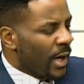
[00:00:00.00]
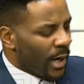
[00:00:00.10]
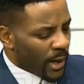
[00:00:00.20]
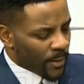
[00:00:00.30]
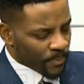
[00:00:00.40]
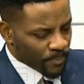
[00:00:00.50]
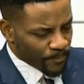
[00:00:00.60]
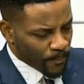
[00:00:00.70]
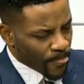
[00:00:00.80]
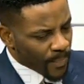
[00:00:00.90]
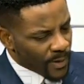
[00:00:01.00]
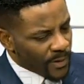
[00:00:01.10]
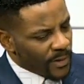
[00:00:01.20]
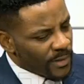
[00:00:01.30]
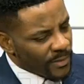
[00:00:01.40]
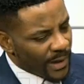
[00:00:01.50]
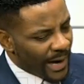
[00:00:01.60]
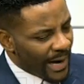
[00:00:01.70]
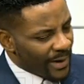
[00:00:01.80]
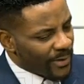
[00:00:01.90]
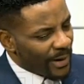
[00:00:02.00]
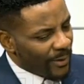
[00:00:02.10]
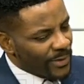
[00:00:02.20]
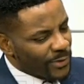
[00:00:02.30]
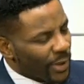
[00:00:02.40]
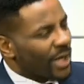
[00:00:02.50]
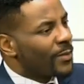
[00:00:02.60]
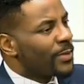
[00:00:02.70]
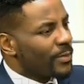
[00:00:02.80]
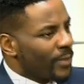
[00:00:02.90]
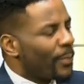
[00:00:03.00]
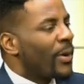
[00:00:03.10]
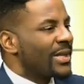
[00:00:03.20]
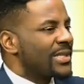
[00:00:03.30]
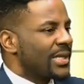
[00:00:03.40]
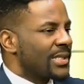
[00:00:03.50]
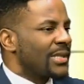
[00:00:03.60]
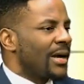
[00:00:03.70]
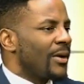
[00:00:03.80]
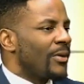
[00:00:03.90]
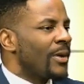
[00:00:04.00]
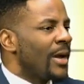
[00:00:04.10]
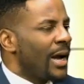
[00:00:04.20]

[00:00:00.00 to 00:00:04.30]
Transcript: I want to talk a little bit more politics now.